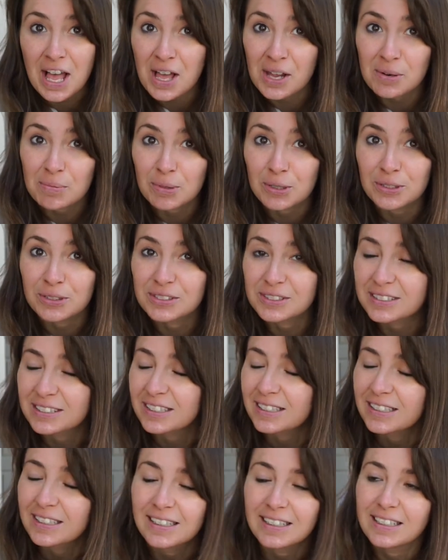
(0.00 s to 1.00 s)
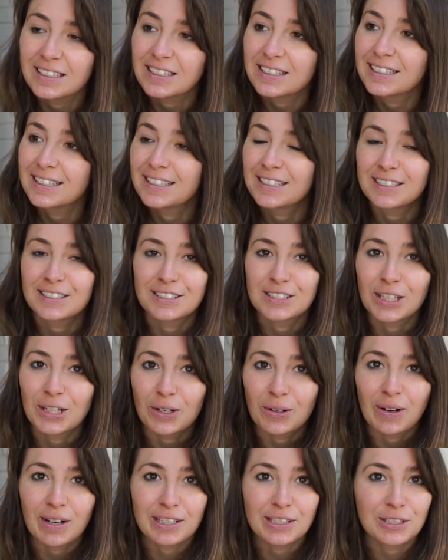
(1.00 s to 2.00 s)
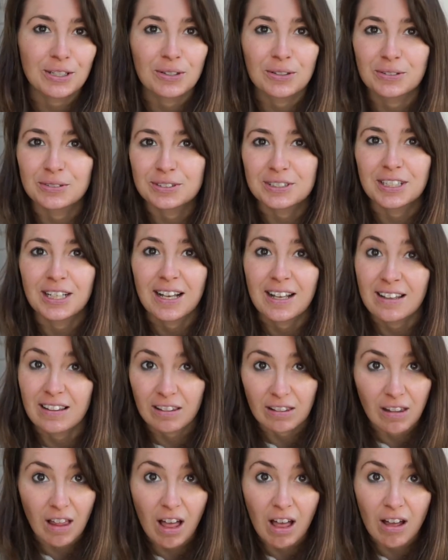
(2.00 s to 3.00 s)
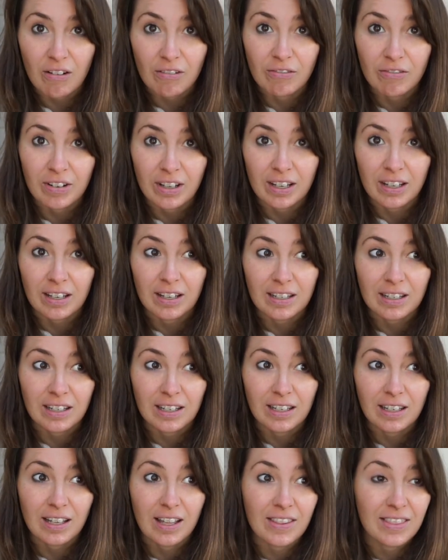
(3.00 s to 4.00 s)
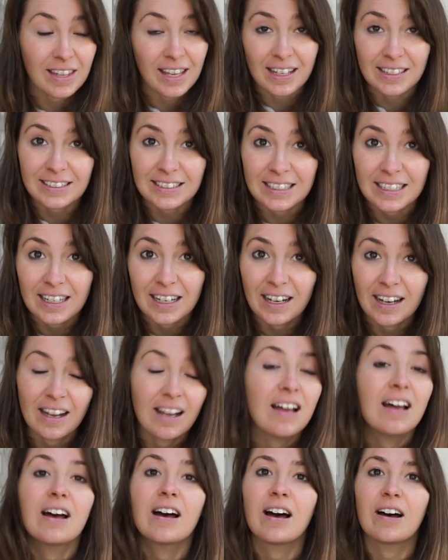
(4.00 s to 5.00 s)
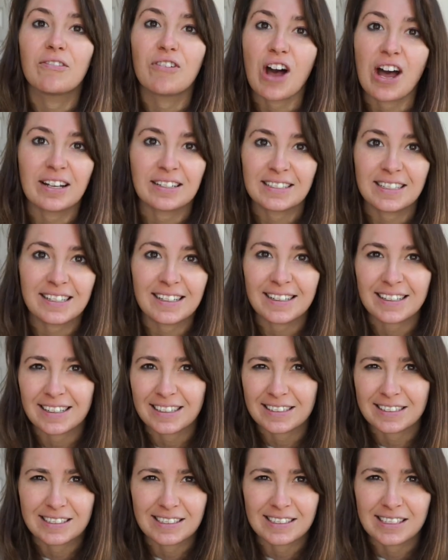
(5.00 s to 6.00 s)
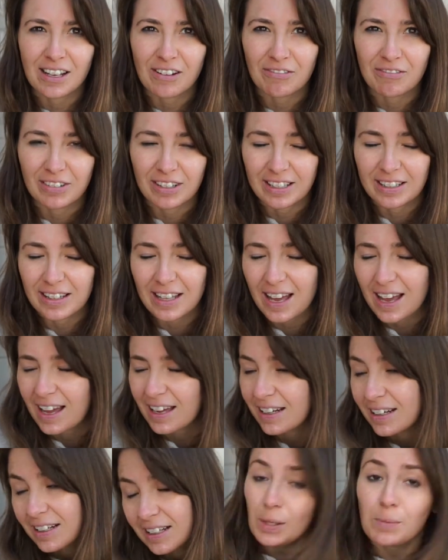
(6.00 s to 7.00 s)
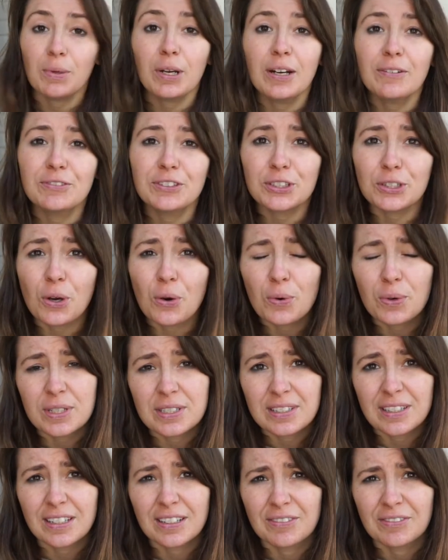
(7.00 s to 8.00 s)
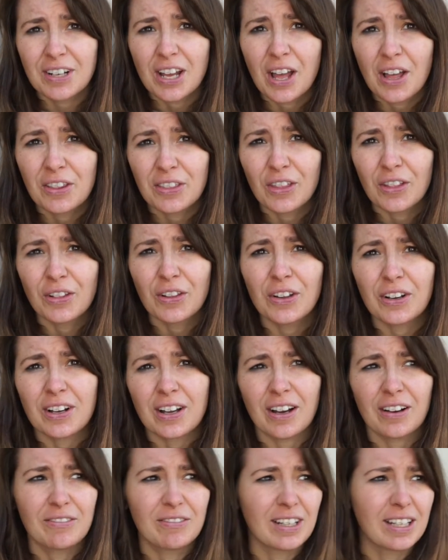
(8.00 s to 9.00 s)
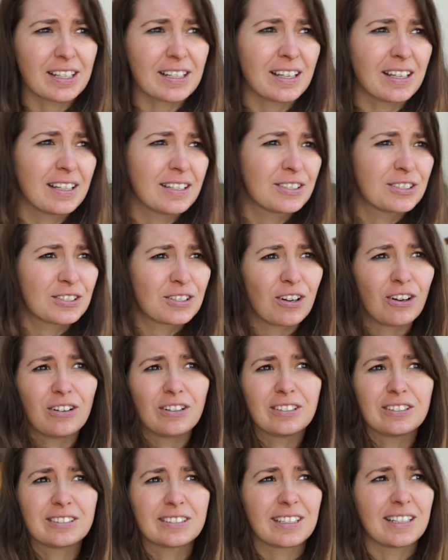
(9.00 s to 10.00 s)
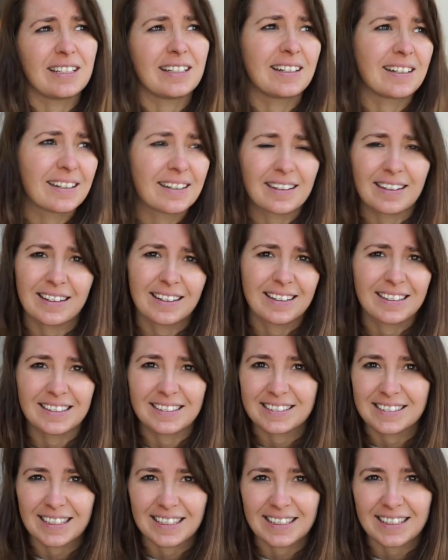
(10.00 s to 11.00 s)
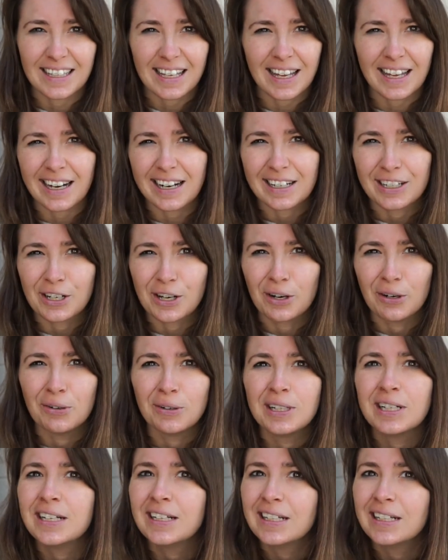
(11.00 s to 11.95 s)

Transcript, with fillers: animals, so I don't love the idea of hunting and stuff like that. But I've just always loved the look of like skulls and things like that. I know,